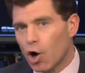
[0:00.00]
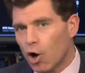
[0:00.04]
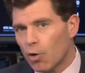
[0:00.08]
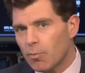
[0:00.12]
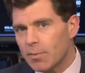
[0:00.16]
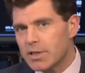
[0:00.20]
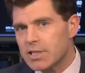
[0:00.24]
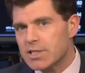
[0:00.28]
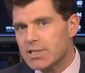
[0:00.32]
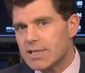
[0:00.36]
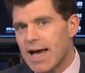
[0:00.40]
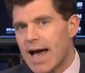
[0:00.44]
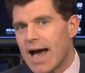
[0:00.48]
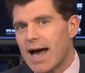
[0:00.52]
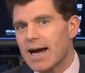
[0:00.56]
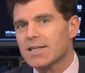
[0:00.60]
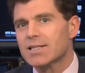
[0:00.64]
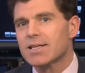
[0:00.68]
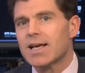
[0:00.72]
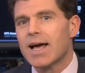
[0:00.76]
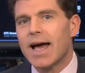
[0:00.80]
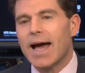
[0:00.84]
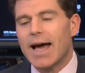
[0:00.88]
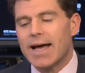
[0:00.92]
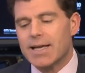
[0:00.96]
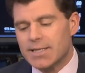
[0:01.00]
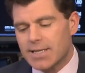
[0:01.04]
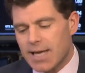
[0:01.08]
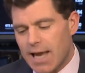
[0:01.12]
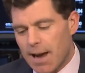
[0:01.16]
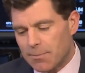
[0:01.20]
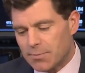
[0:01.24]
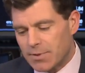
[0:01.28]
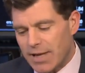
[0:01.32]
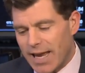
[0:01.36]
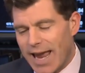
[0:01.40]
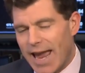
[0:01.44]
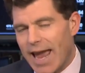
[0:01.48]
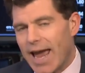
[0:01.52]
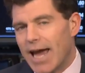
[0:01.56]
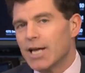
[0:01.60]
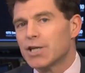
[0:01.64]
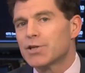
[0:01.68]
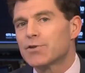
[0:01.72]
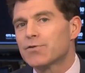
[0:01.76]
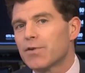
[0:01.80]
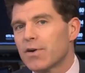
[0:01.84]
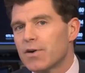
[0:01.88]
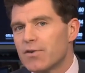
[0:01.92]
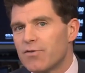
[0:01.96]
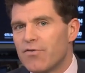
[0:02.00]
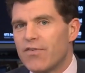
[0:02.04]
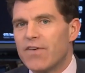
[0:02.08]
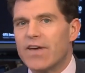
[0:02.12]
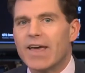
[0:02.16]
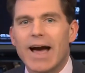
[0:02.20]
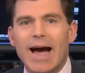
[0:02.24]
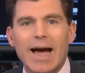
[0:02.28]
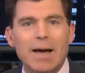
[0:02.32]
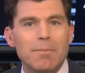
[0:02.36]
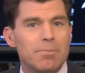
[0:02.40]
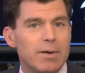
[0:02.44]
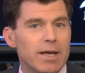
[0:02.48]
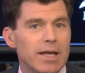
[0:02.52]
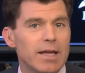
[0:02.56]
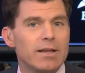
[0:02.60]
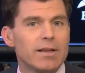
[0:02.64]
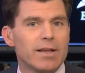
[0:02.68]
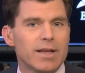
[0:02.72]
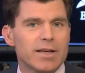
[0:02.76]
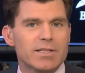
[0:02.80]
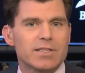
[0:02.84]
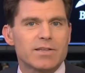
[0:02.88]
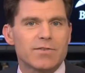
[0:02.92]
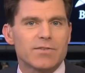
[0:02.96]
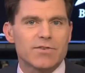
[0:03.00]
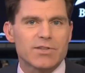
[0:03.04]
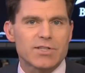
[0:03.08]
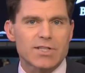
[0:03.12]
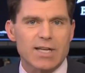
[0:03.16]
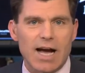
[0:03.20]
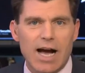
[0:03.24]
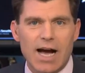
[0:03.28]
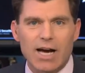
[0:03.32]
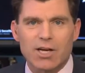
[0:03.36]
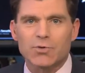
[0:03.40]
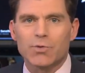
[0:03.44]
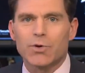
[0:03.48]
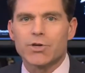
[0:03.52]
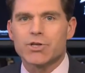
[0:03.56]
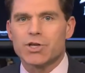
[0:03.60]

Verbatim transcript: Goldman Sachs has kept a hedge fund VIP list of stocks,